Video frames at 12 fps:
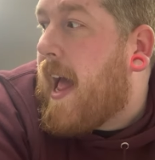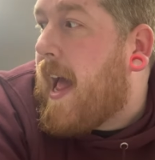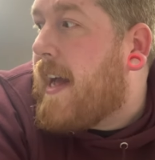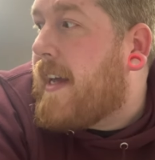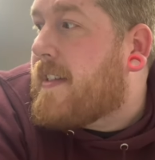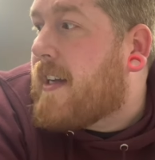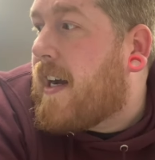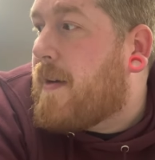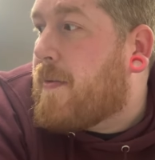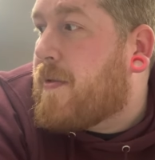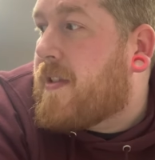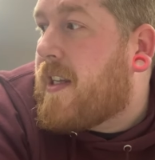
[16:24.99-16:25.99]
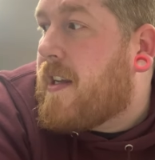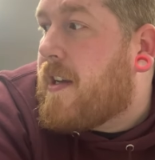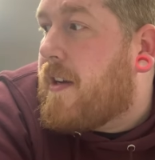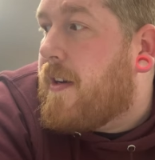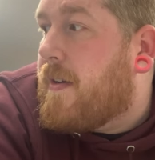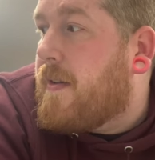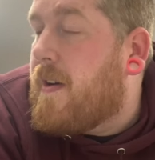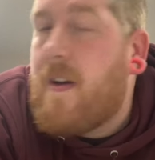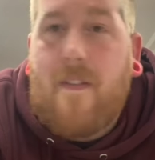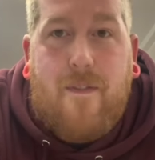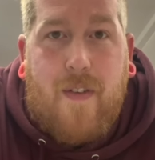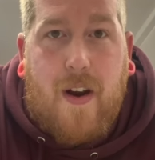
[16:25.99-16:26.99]
and I will see you
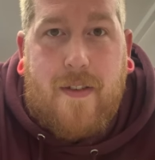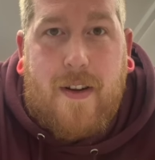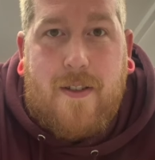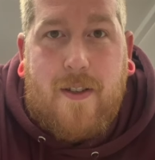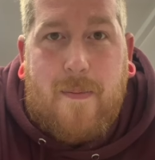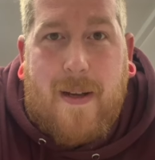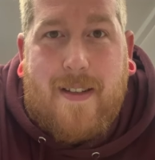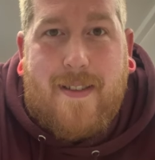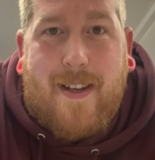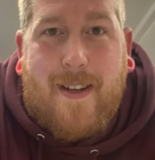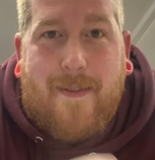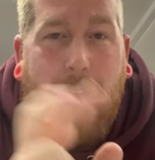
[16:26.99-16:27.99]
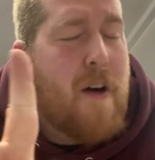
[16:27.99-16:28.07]
very, very soon, bestie.